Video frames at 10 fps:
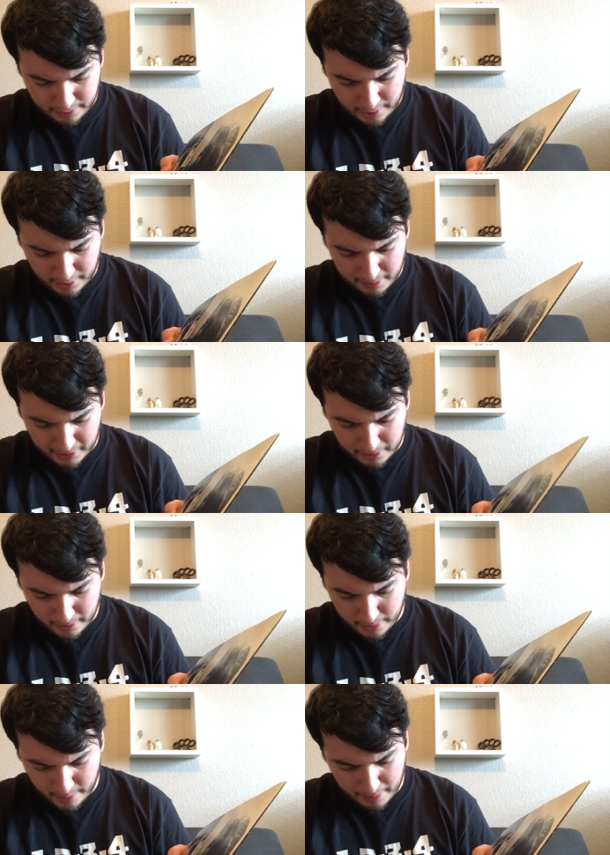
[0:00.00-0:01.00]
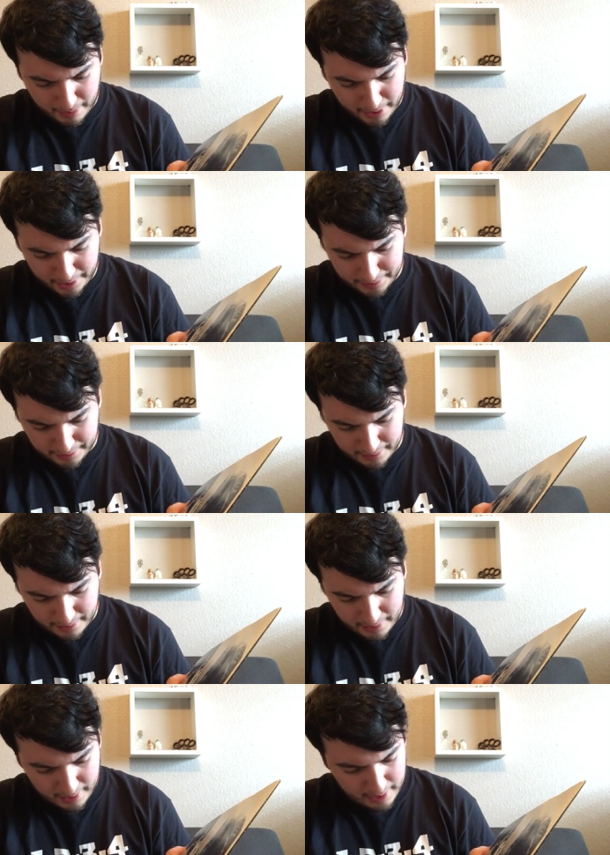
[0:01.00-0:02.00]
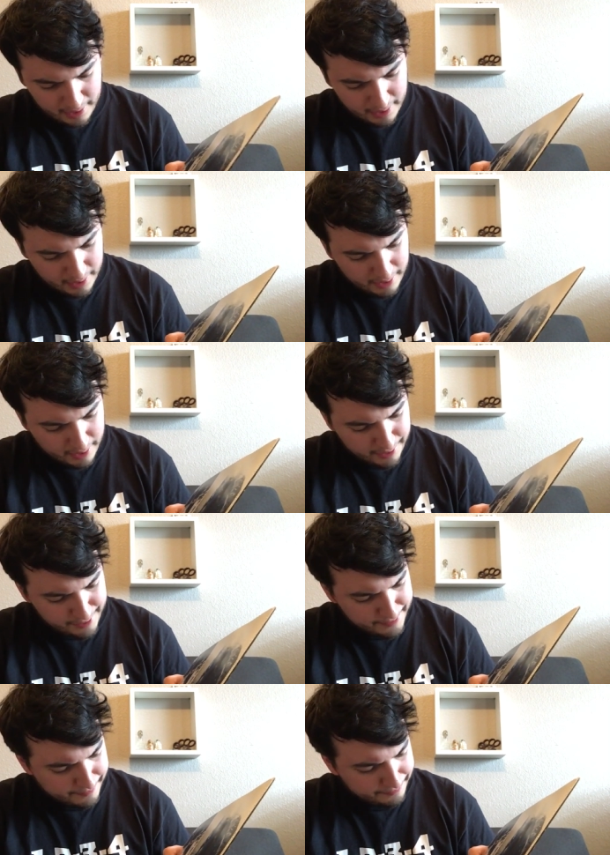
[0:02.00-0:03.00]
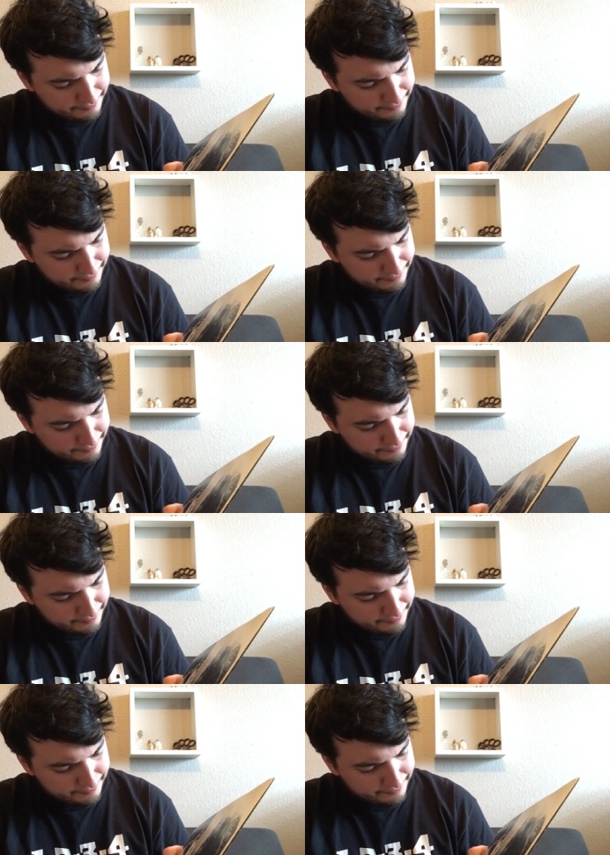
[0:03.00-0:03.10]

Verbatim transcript: Charlie McCoy, Wayne Moss, um,